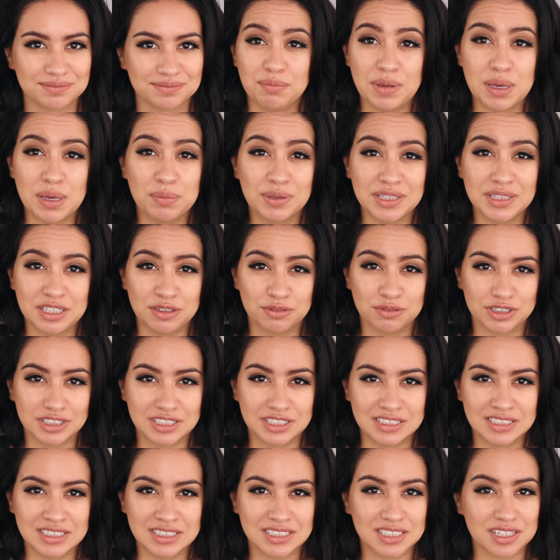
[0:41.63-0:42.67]
Maybelline
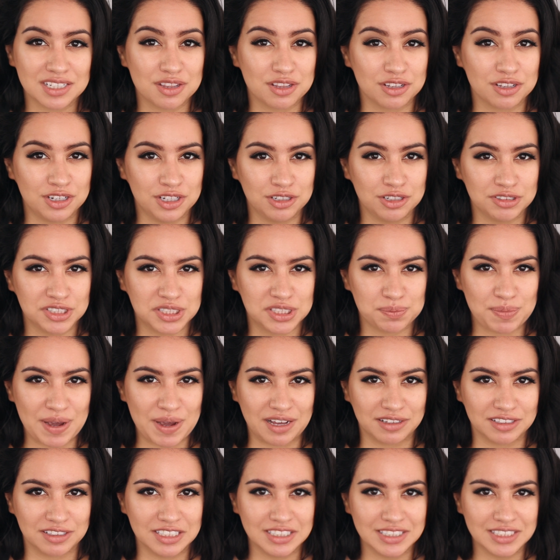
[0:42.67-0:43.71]
released the Nudes
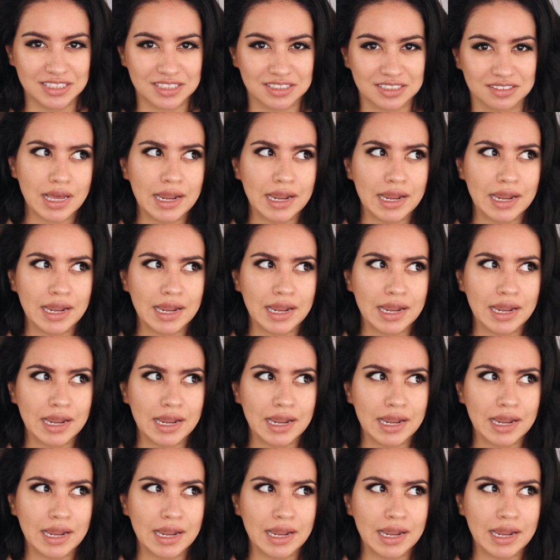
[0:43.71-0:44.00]
palettes,